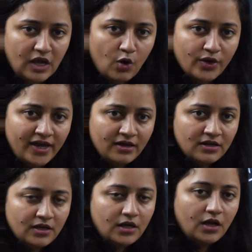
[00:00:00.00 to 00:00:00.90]

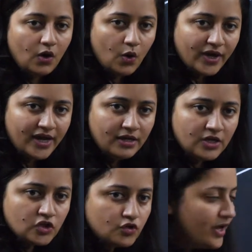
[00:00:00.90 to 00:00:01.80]
Okay? Okay?
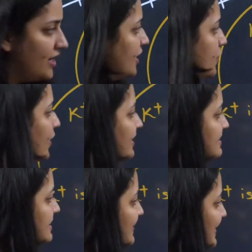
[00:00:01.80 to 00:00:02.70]
So here you can
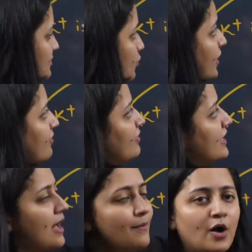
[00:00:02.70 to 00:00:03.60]
see 3 sodium
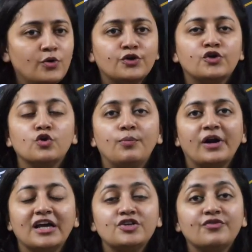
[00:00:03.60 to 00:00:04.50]
will come out, 2
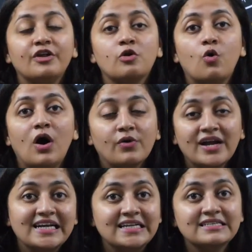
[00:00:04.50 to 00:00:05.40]
potassium will go out
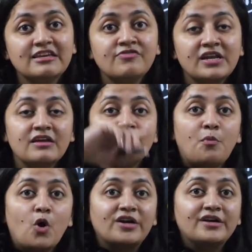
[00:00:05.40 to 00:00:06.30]
and it is even
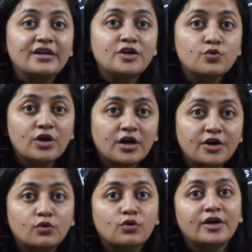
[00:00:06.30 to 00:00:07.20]
important in neural
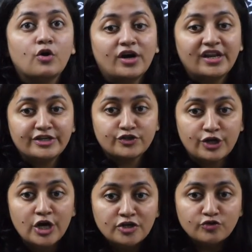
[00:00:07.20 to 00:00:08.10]
control and
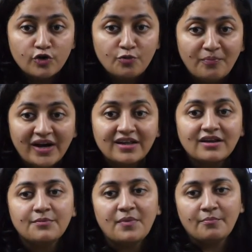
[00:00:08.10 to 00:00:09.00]
coordination. So you
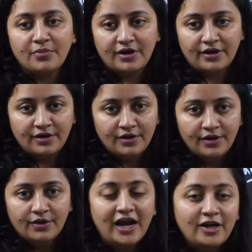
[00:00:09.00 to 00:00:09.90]
better remember it.
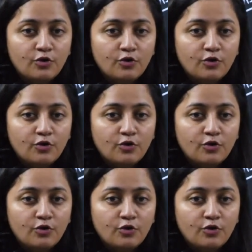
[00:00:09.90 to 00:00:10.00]
Right?